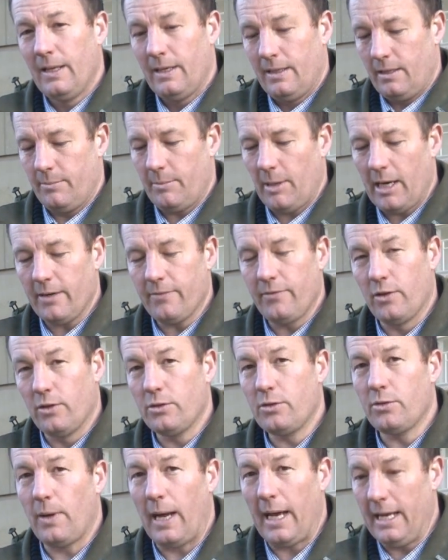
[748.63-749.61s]
The
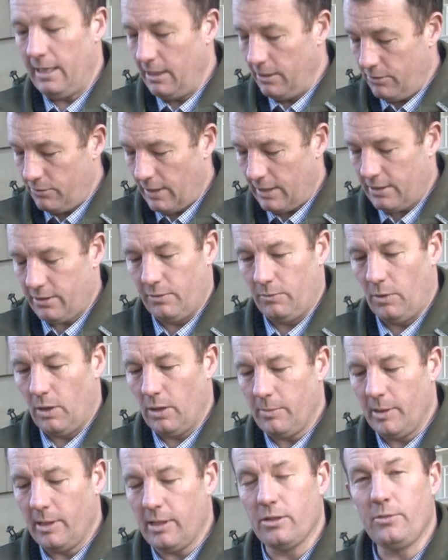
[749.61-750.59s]
megaphone's quite an interesting
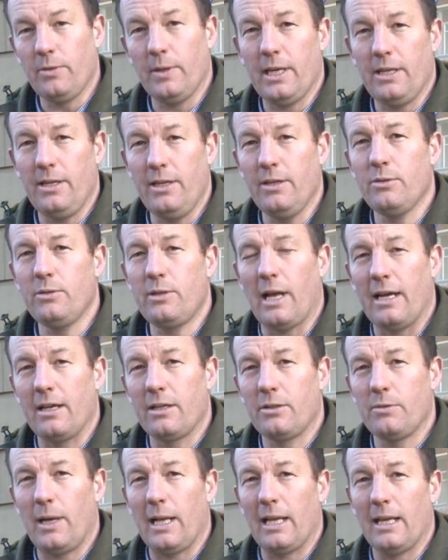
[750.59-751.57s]
one because we can use that
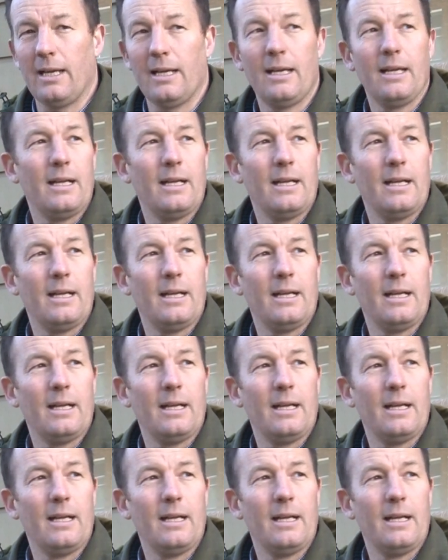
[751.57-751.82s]
as well.